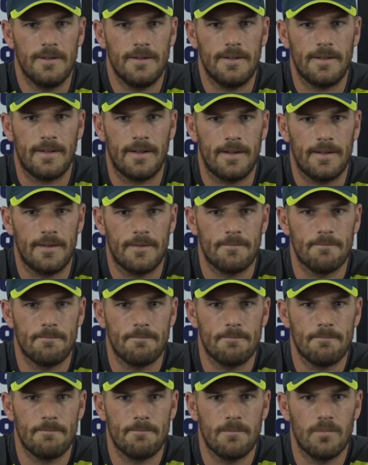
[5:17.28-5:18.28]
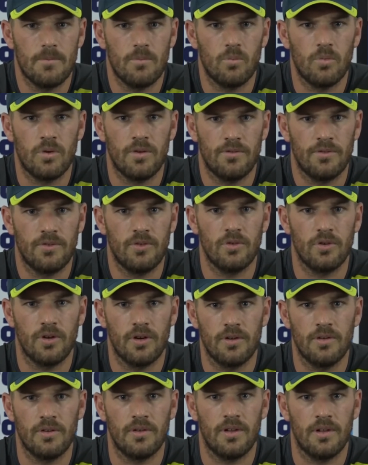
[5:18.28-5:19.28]
would have still
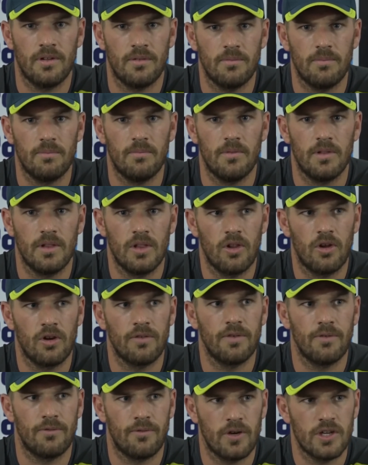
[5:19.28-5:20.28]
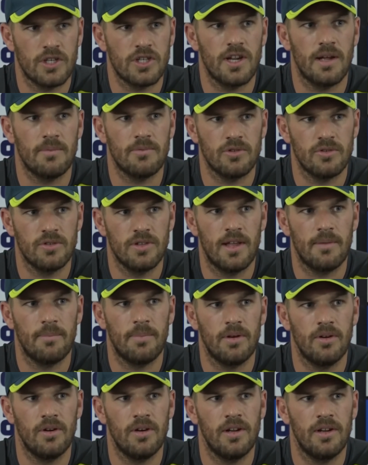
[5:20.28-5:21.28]
got a lot of a freshen up during that
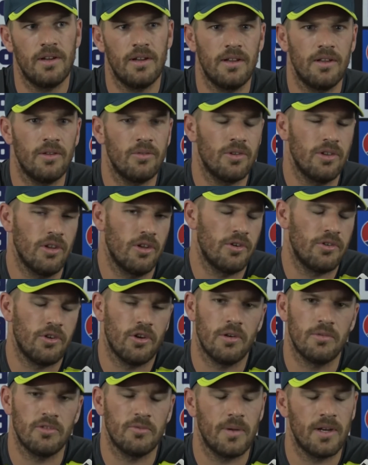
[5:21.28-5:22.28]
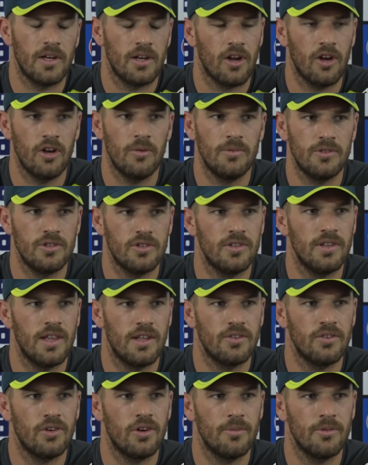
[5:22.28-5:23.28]
period, and there was a lot of time spent at home during
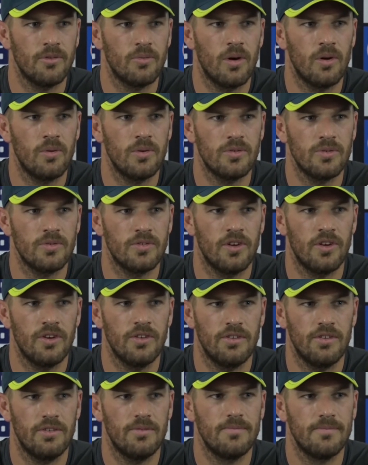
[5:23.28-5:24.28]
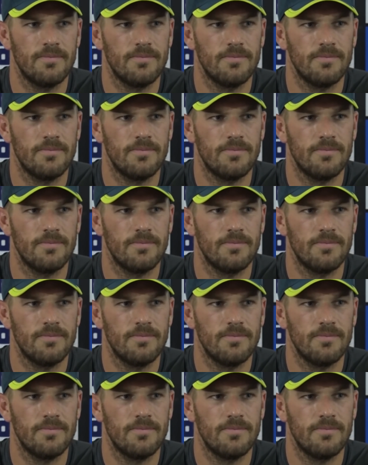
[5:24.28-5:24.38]
that time as well, which was nice.